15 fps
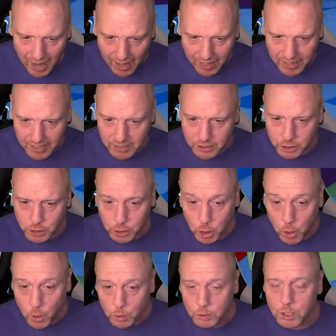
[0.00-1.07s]
and it's
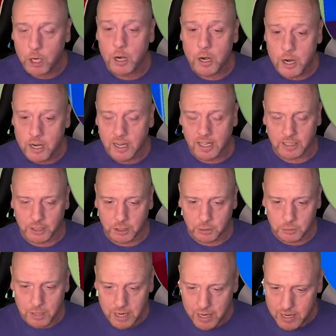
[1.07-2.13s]
so dark, I
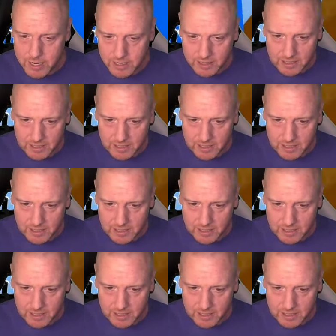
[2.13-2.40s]
swear.